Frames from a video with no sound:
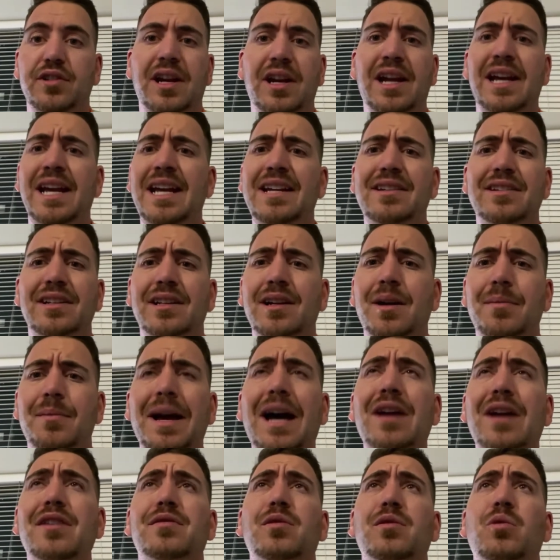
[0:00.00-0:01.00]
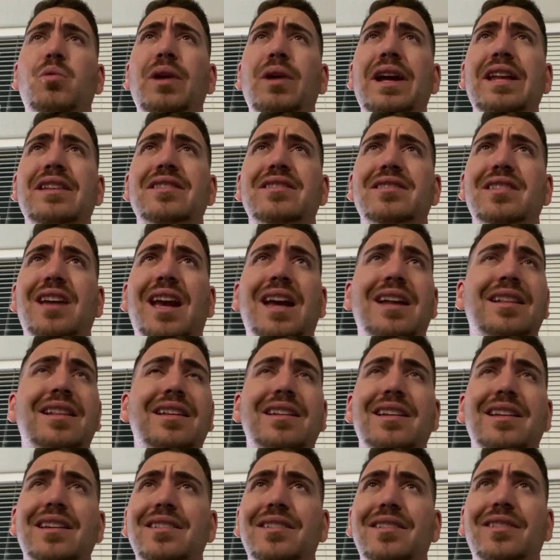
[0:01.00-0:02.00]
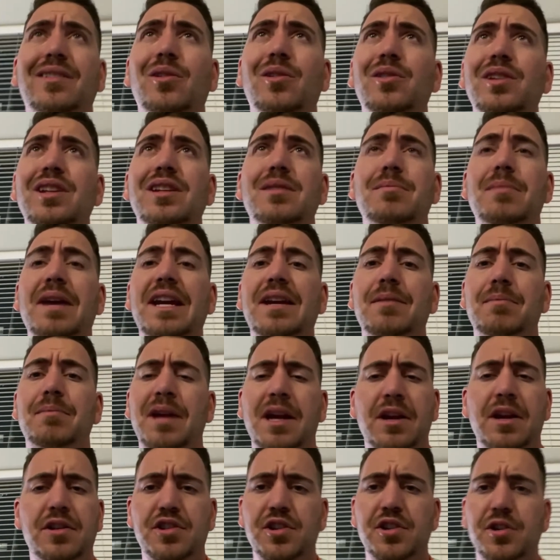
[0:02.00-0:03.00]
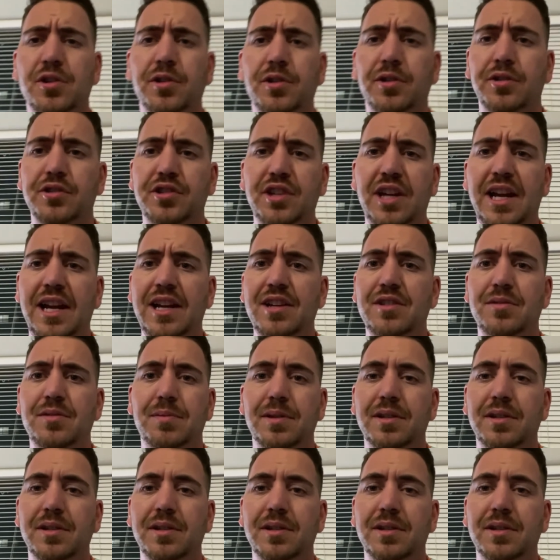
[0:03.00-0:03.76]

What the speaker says: And I hate to come out of a win saying that they still need to make a managerial change,